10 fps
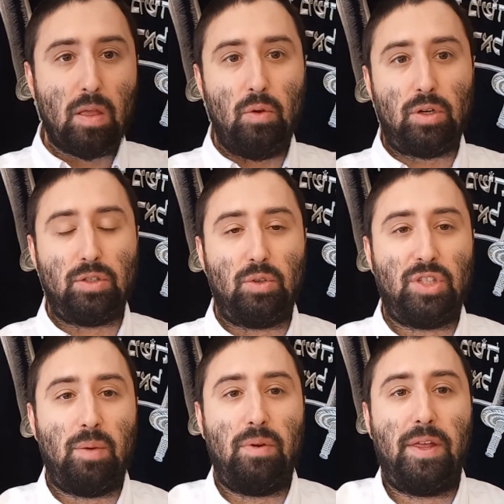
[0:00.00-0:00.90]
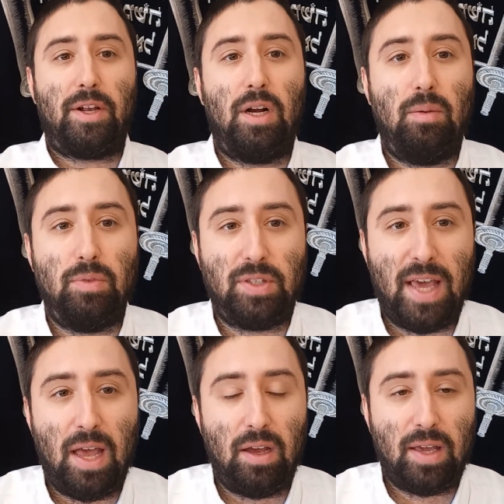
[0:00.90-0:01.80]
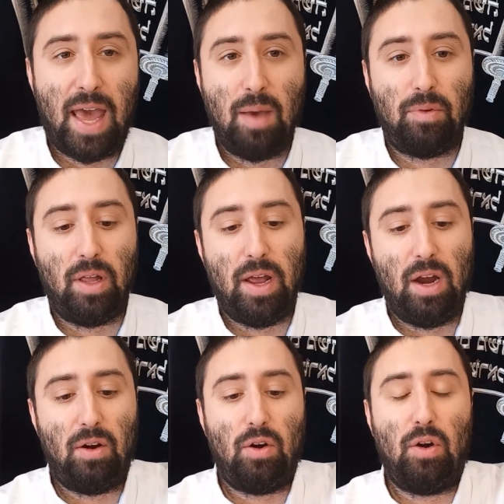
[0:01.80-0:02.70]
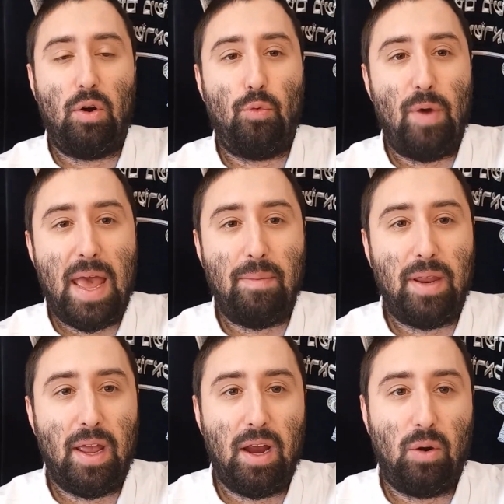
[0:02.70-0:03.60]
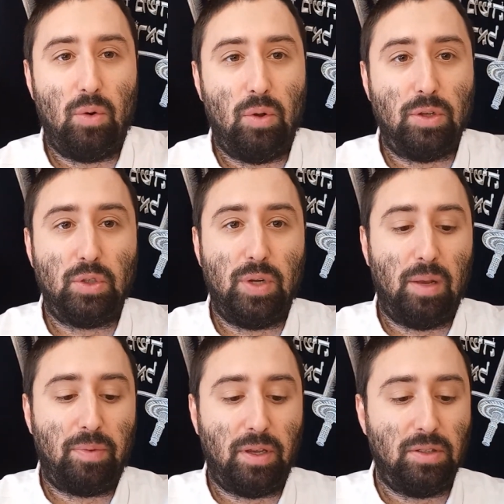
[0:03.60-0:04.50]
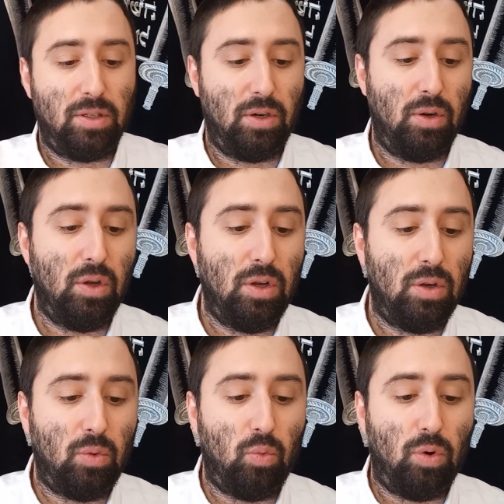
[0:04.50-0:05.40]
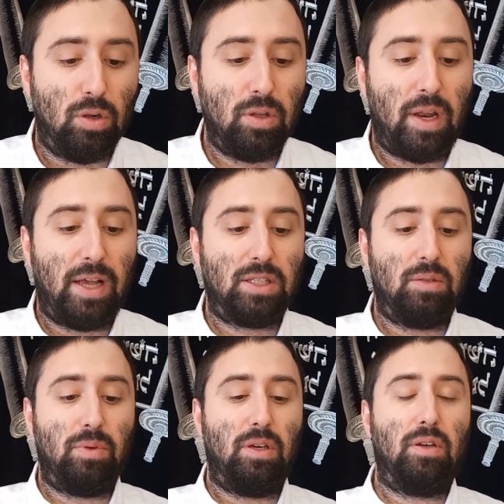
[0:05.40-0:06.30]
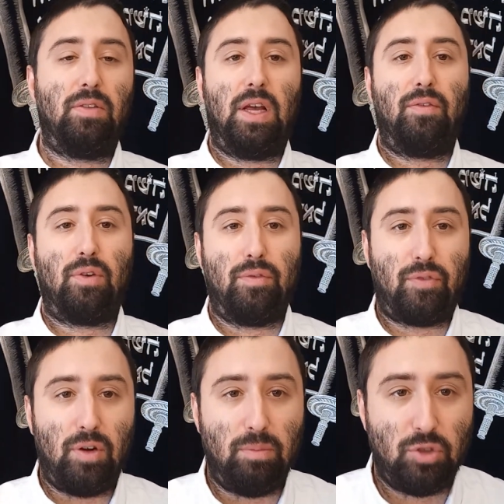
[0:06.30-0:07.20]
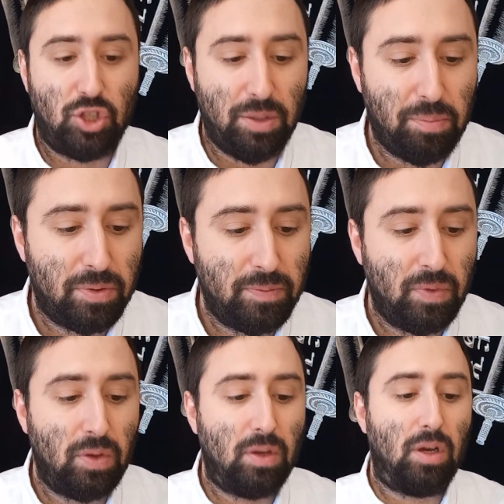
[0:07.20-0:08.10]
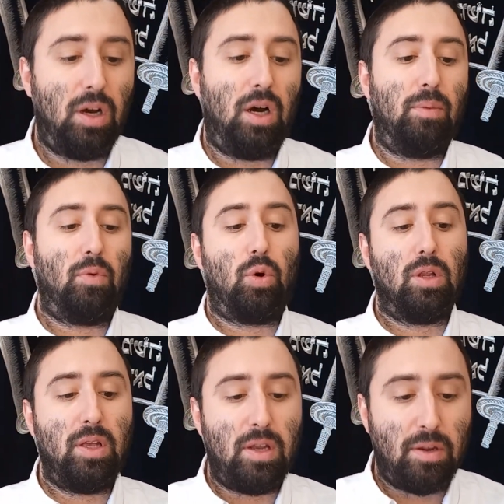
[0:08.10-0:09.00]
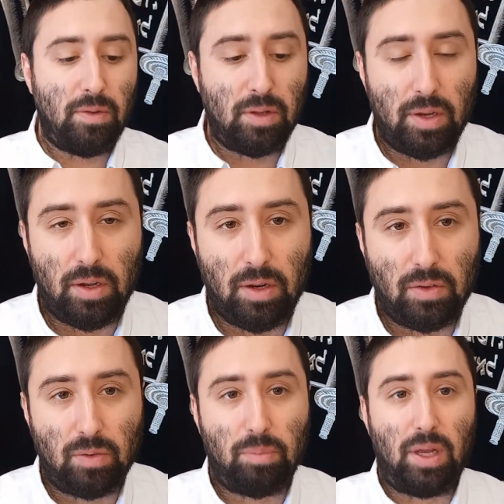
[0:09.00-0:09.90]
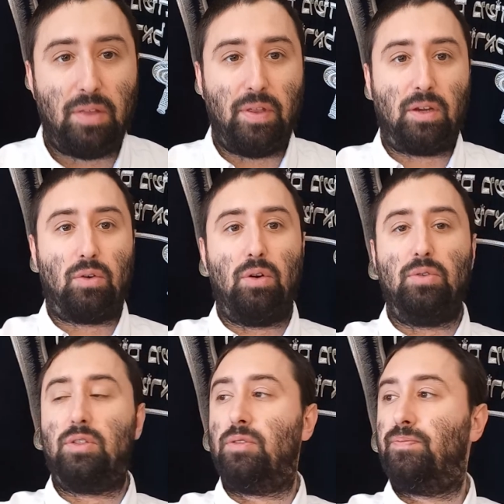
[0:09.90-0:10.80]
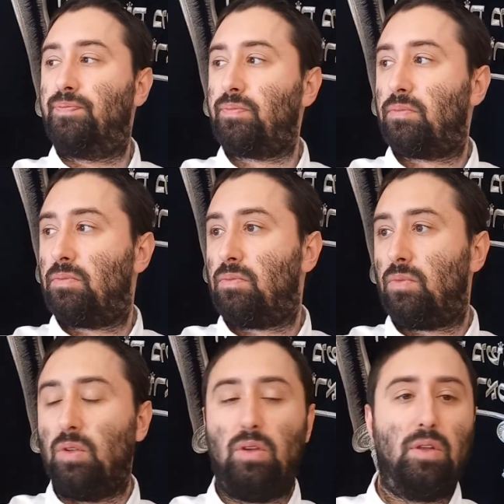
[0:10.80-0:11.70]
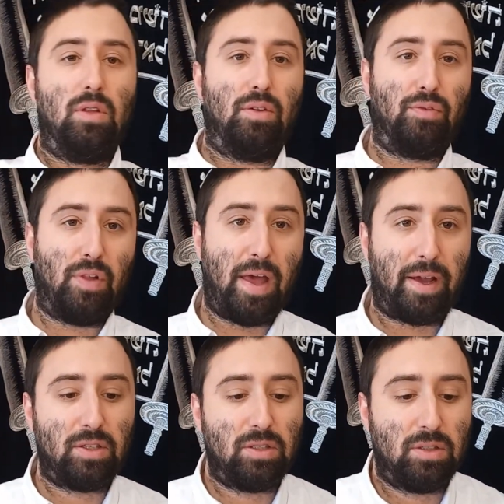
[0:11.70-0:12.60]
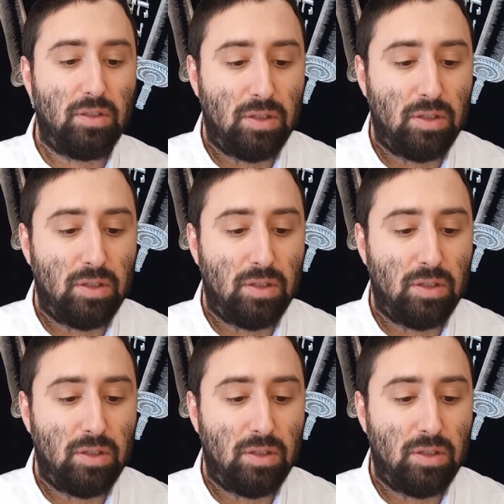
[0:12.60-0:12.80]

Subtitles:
Also, semer that comes camel hair or rabbit hair would also not be considered wool. It has to be dafka from sheep or linen. Linen is a plant that grows. Flax.